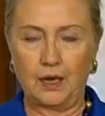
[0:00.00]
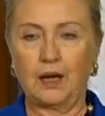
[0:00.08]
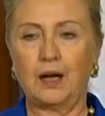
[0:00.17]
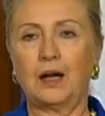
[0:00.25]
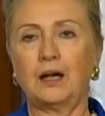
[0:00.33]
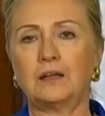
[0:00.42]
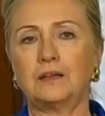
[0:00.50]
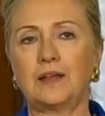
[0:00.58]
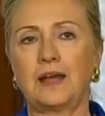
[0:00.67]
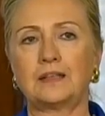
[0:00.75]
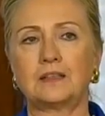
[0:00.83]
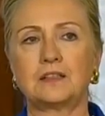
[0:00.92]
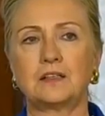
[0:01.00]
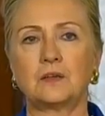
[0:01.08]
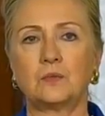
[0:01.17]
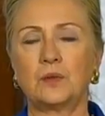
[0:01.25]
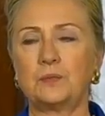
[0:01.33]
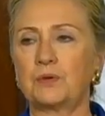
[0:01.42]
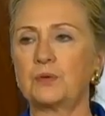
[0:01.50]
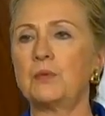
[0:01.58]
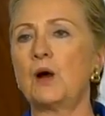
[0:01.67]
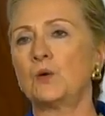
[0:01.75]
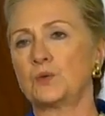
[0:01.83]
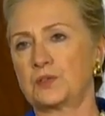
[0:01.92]
that we
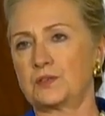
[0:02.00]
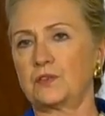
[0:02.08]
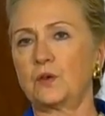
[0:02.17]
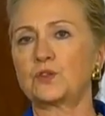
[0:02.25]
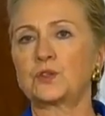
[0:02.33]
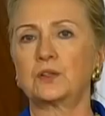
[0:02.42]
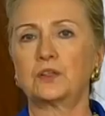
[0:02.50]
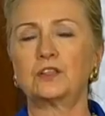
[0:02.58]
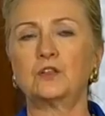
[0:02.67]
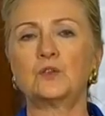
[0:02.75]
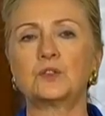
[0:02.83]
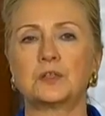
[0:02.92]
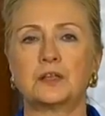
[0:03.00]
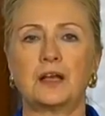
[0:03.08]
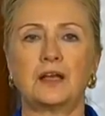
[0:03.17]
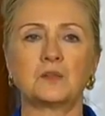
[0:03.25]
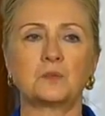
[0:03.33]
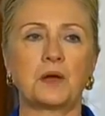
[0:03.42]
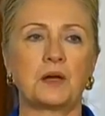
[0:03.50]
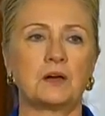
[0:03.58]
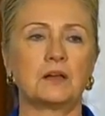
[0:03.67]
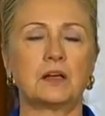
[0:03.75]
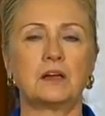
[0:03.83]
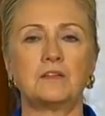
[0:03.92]
promote social inclusion as
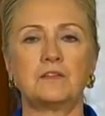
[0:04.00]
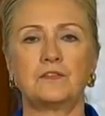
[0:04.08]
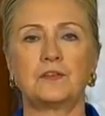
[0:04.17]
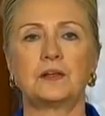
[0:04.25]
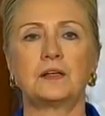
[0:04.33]
part of